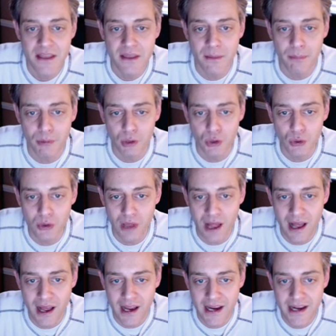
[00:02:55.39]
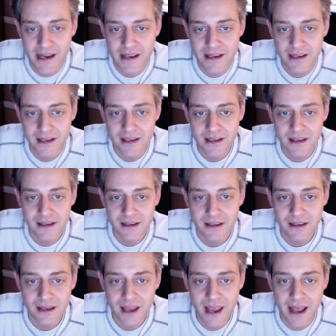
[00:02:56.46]
The blue line
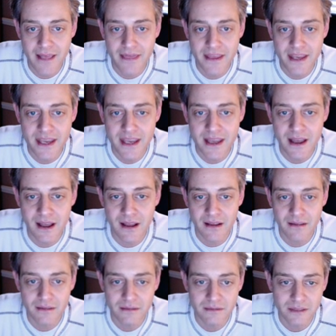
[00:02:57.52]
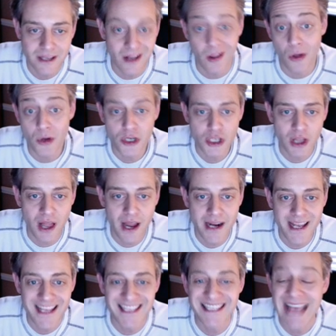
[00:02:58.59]
and the yellowish
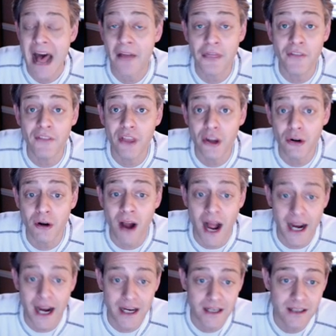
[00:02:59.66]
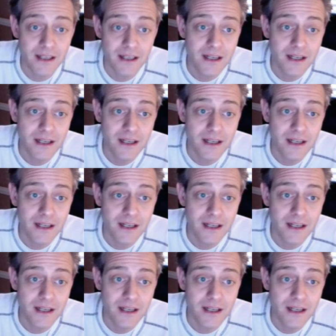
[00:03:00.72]
line is south of Little Rock.